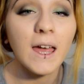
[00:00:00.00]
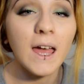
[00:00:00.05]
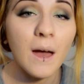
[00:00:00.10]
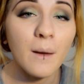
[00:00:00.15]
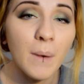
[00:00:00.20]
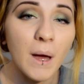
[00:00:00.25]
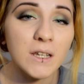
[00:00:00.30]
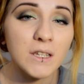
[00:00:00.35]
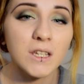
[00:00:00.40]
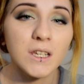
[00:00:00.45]
am
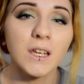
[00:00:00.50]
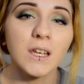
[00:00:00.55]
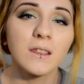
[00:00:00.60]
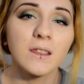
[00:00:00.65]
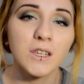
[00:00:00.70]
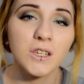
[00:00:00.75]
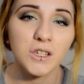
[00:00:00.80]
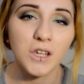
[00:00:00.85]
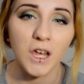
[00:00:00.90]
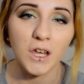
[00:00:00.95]
actually in
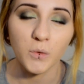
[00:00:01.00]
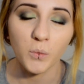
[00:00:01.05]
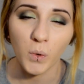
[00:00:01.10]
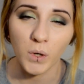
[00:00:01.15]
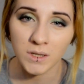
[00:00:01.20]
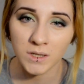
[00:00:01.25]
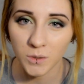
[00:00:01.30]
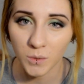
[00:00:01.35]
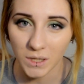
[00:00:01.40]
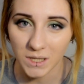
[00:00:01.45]
the shade
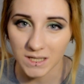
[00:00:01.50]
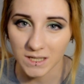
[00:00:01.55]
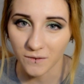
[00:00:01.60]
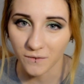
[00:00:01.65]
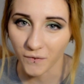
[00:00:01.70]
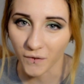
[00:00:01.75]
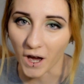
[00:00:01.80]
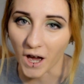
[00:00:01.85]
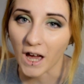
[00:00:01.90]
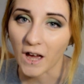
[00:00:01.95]

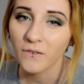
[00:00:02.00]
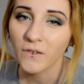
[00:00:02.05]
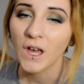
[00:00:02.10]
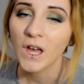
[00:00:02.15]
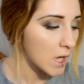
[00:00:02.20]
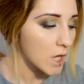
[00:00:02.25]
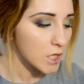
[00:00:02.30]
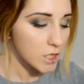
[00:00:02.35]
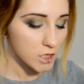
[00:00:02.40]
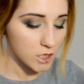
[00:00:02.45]
125.
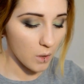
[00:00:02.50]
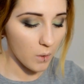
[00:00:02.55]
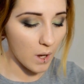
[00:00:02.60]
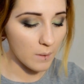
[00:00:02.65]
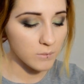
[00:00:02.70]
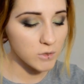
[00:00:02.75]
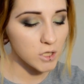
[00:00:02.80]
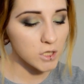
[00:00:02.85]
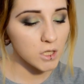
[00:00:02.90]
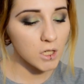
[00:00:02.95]
So
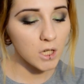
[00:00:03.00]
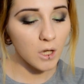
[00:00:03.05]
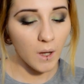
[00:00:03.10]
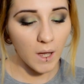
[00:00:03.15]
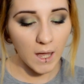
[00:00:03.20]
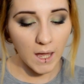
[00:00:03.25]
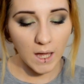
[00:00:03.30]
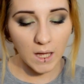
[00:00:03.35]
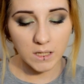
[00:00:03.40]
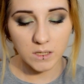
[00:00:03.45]
I'm just going to go
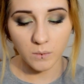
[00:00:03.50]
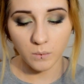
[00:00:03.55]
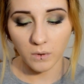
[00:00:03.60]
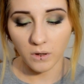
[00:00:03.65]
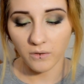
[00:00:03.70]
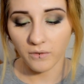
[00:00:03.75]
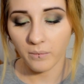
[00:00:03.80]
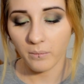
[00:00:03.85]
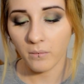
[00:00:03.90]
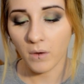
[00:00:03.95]
ahead
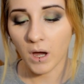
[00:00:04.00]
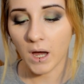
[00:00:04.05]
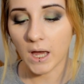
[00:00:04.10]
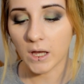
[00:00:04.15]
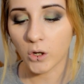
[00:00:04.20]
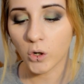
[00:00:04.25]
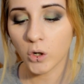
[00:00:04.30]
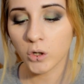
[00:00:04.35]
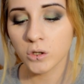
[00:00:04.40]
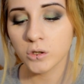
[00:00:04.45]
with my
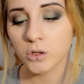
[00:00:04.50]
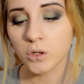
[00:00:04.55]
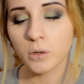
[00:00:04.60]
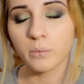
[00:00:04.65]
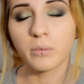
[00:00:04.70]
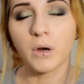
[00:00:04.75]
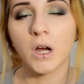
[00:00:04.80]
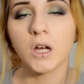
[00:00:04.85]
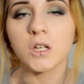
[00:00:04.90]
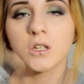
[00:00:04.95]
contour
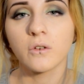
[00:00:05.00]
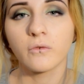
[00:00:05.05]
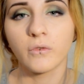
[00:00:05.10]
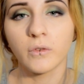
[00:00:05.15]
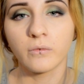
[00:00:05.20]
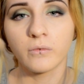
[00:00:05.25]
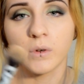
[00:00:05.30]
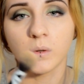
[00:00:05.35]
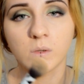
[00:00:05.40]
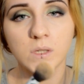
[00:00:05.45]
brush
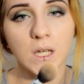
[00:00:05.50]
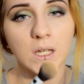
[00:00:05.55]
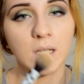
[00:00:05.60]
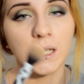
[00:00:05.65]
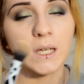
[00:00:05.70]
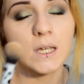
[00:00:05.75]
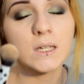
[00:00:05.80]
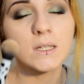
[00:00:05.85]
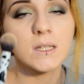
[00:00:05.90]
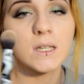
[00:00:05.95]
from Real
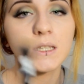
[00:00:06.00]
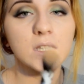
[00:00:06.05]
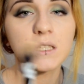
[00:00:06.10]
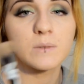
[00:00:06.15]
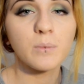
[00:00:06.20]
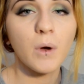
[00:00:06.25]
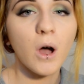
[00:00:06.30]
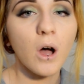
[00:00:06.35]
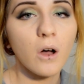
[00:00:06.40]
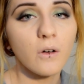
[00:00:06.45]
Techniques. This is
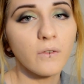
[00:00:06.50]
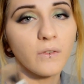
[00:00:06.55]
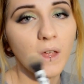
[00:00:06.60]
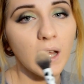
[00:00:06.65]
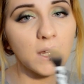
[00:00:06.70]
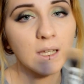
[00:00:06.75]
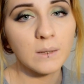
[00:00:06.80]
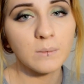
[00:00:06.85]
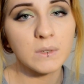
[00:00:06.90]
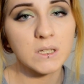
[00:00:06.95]
part of
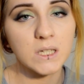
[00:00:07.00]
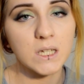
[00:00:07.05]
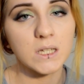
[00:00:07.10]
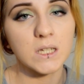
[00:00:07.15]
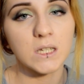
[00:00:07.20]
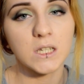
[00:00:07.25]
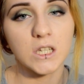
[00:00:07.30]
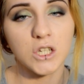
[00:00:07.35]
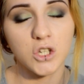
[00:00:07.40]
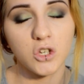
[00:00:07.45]
their limited
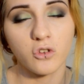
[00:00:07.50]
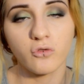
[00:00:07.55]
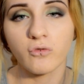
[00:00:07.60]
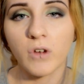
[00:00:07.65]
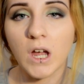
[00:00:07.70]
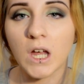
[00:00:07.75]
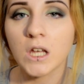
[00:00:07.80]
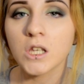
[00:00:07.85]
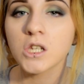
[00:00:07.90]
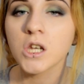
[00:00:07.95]
edition
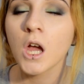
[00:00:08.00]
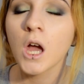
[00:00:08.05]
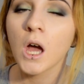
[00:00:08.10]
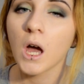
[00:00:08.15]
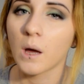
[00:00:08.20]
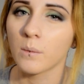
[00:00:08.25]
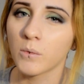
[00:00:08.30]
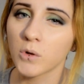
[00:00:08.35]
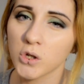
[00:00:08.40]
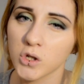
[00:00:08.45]
range.
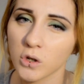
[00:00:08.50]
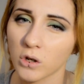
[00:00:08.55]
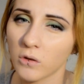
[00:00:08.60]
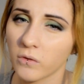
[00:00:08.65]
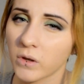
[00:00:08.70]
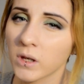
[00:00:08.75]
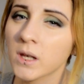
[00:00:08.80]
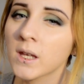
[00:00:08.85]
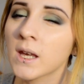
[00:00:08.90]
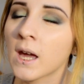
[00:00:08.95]
I'm not sure if
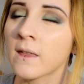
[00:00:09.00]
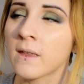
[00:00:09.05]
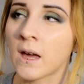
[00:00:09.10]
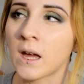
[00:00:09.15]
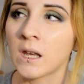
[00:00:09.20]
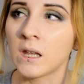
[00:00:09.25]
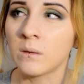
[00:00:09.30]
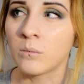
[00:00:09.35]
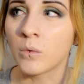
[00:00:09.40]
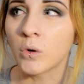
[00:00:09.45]
you can get
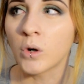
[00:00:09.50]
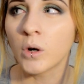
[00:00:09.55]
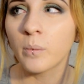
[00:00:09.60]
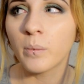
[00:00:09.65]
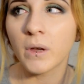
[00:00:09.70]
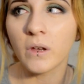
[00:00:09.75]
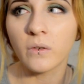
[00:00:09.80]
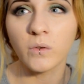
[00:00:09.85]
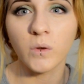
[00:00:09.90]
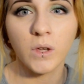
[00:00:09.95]
that anymore,
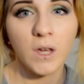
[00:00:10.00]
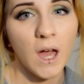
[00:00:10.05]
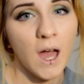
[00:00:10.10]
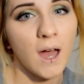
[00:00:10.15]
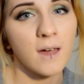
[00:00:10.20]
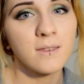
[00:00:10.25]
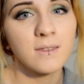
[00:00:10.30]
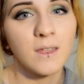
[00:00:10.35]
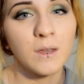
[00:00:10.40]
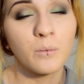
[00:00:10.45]
but if you
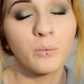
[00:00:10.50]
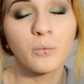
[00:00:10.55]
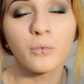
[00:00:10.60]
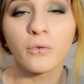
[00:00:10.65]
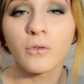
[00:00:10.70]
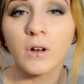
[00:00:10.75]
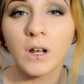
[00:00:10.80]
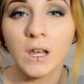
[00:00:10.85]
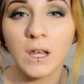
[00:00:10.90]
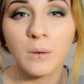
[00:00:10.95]
can, then
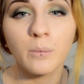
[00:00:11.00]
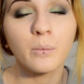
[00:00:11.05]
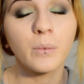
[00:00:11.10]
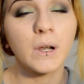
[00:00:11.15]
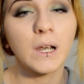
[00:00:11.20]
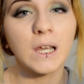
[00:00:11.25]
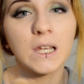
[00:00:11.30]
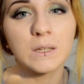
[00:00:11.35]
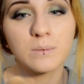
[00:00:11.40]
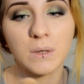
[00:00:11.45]
brilliant.
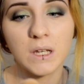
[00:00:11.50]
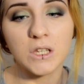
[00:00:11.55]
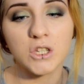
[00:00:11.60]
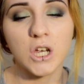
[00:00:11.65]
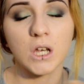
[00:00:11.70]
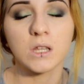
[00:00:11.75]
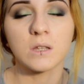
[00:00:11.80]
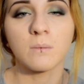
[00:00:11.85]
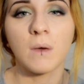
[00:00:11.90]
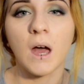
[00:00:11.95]
Please
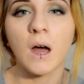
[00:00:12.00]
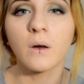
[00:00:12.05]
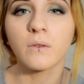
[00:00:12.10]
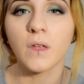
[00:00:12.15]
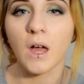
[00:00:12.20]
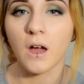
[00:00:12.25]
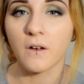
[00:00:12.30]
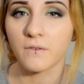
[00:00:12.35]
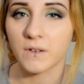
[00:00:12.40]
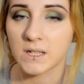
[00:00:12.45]
check them out. They
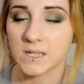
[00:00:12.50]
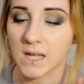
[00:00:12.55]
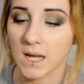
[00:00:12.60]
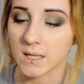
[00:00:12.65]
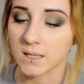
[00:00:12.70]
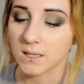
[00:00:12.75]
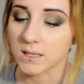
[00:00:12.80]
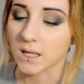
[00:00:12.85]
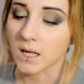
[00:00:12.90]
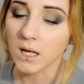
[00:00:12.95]
are
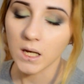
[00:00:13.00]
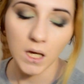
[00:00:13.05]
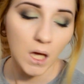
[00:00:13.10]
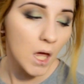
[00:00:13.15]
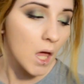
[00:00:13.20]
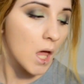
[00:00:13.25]
fantastic.